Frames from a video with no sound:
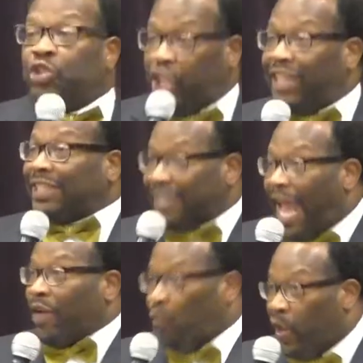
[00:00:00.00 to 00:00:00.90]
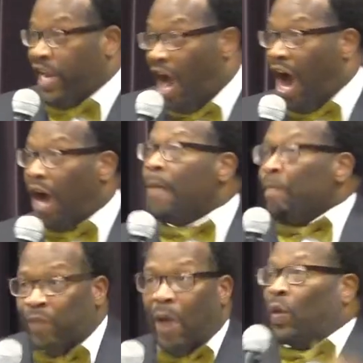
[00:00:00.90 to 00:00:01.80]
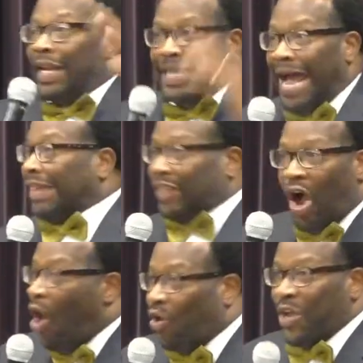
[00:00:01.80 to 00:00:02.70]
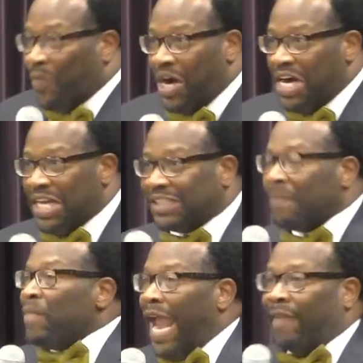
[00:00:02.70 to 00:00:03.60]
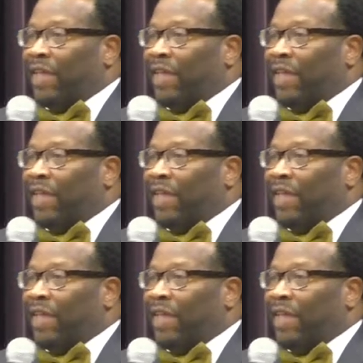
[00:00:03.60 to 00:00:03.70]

just like we are, that we're not the only ones,